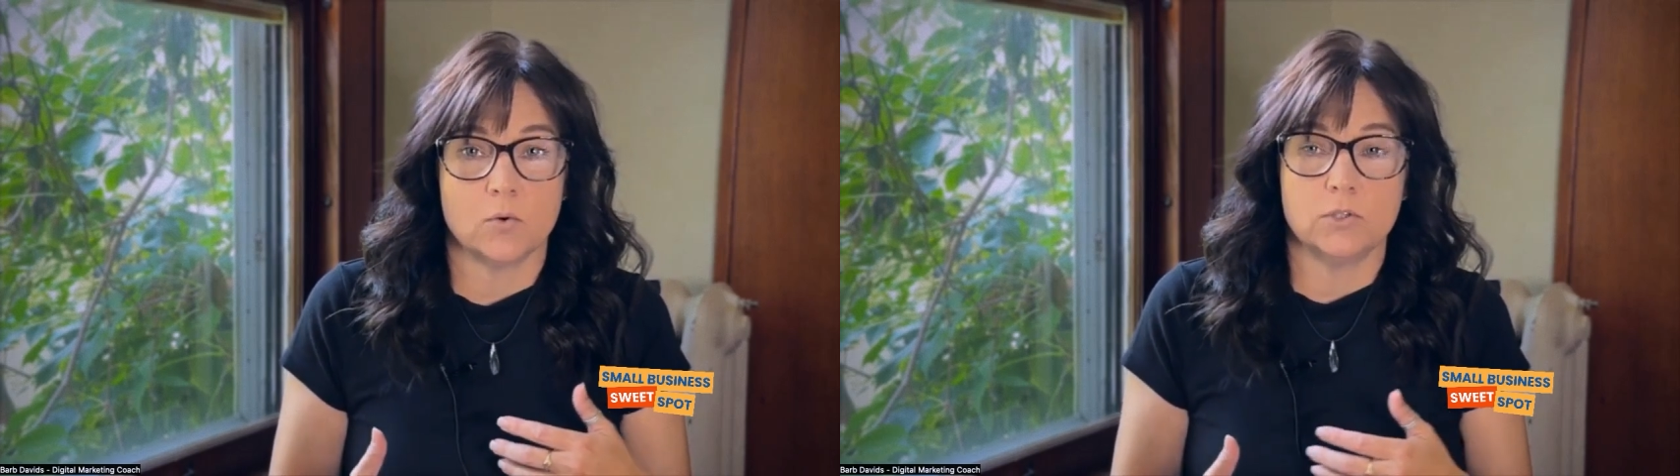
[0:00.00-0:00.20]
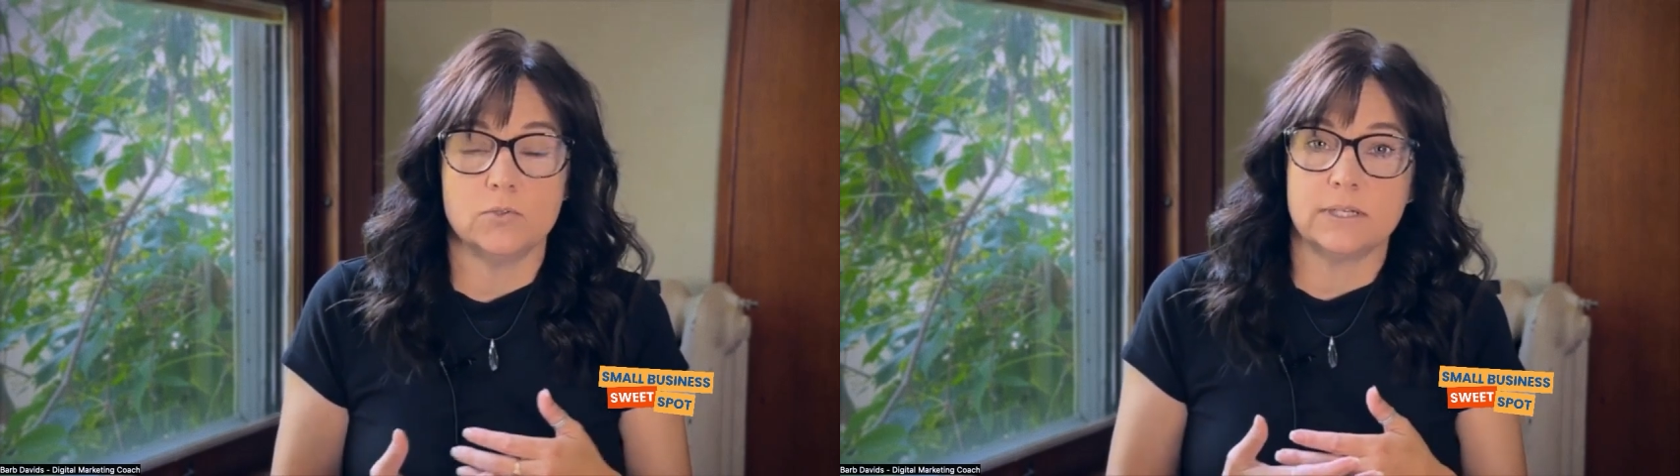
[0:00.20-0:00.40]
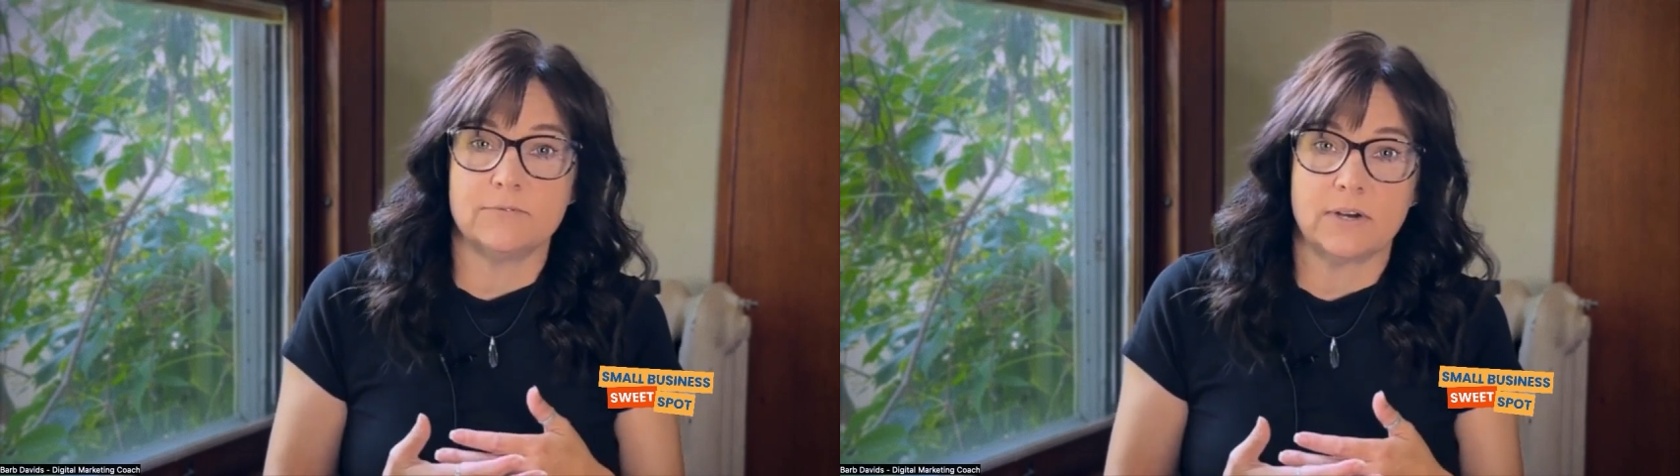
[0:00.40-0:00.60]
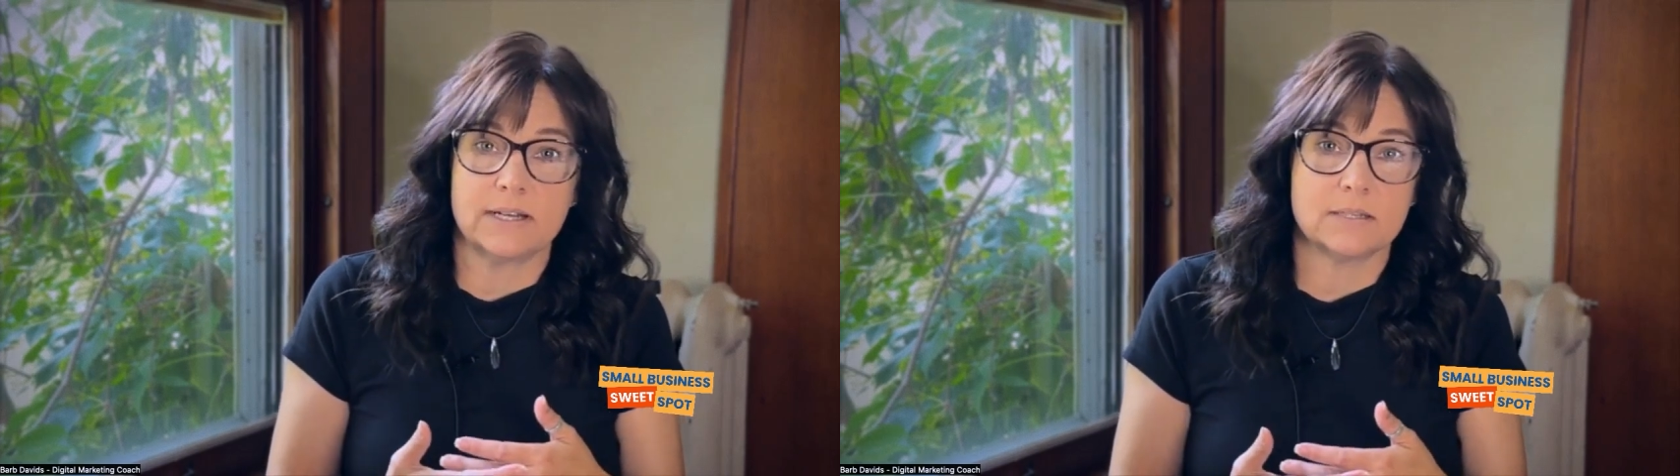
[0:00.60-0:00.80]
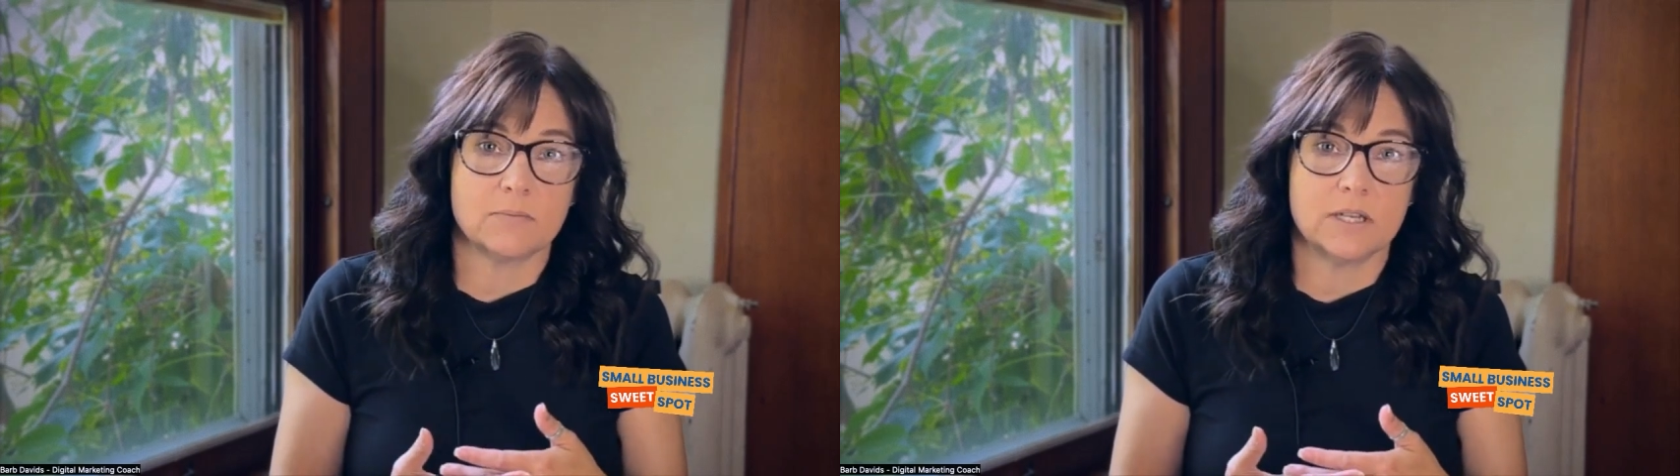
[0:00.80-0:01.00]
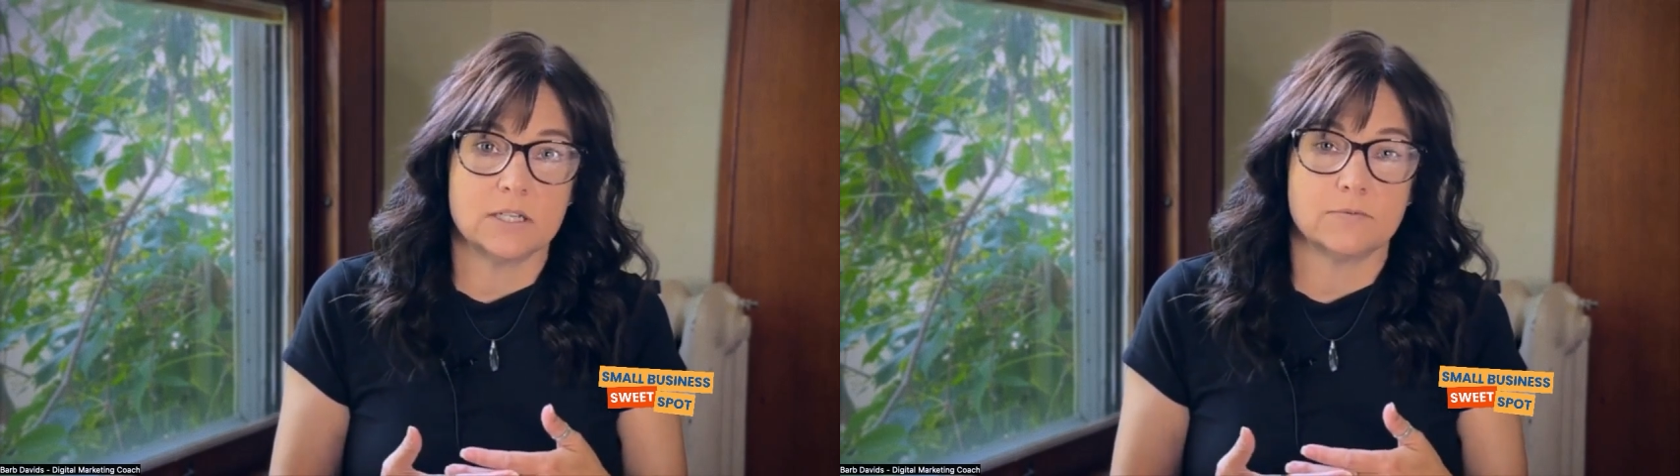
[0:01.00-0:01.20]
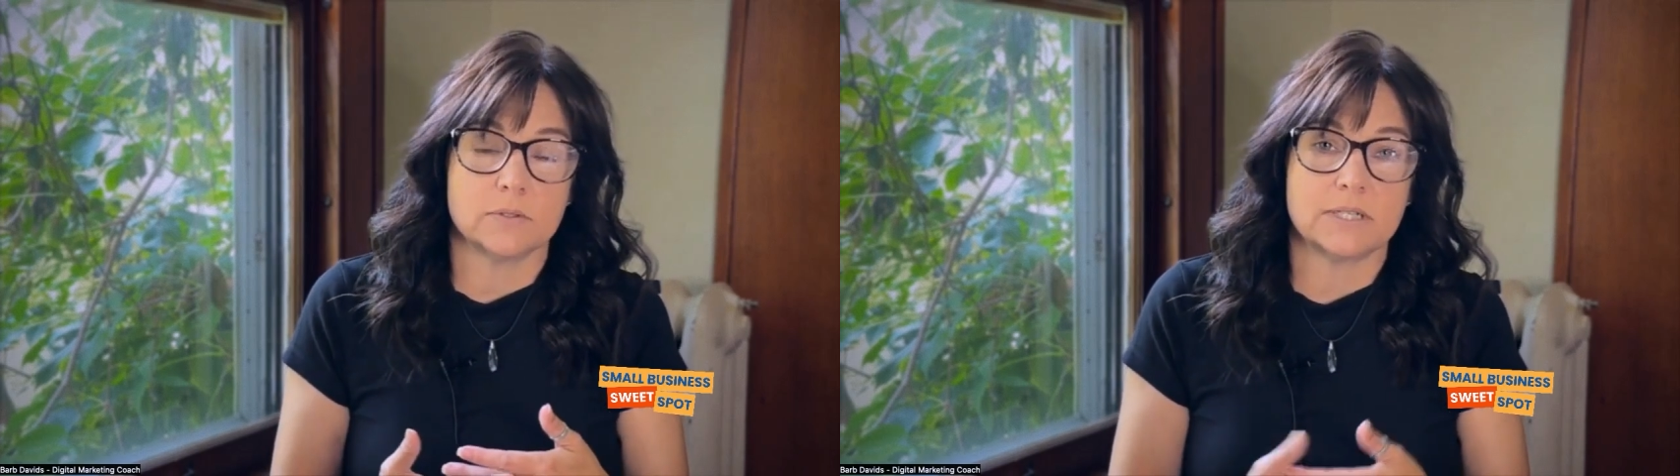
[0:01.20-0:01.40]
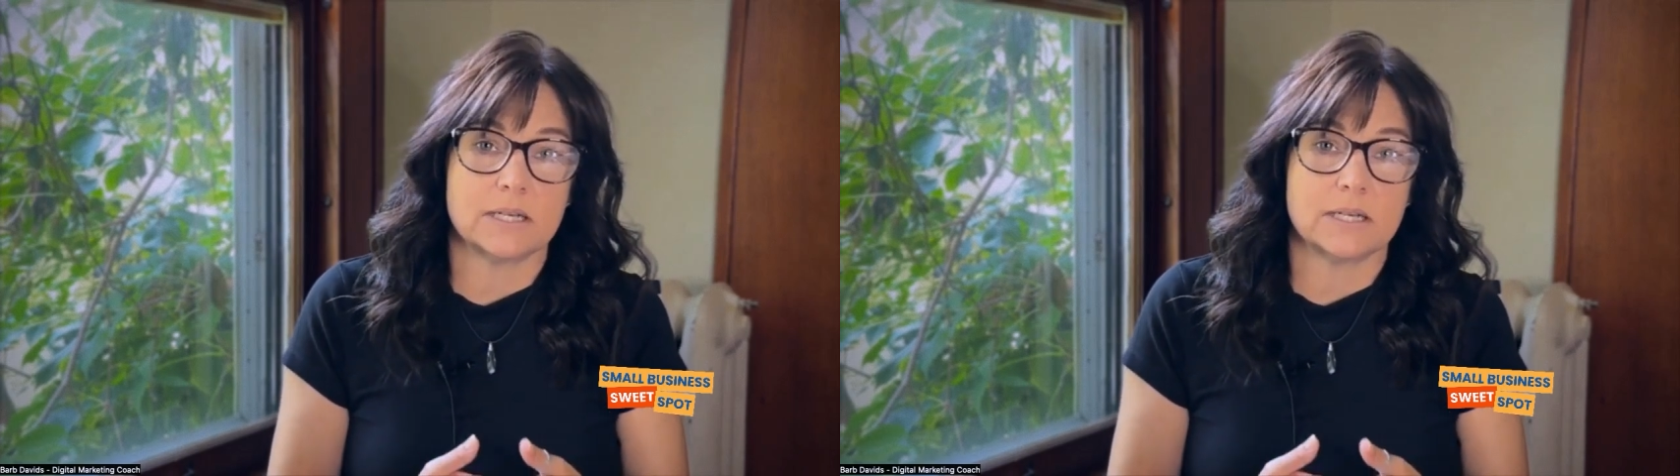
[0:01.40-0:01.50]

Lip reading: or you can find some things from